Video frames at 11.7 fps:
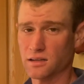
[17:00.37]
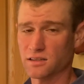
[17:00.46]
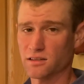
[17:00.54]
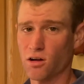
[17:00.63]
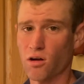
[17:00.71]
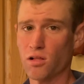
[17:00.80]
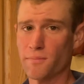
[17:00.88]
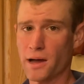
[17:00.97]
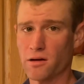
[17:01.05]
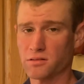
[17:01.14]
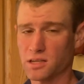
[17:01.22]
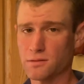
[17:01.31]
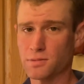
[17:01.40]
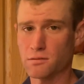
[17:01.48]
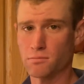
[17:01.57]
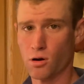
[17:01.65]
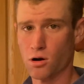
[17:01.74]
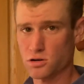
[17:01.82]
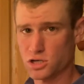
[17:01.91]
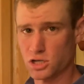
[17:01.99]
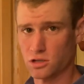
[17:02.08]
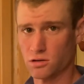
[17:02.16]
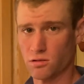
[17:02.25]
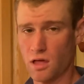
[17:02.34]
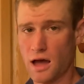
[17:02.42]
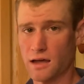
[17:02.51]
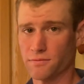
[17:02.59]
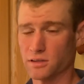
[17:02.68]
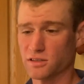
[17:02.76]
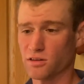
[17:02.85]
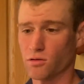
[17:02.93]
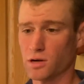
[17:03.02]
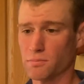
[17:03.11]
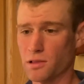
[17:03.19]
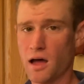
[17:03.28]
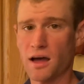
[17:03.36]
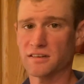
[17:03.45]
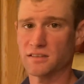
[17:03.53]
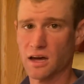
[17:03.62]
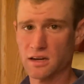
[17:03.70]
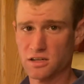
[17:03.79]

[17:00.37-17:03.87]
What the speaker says: is all about keeping margin in your life. And so it applies not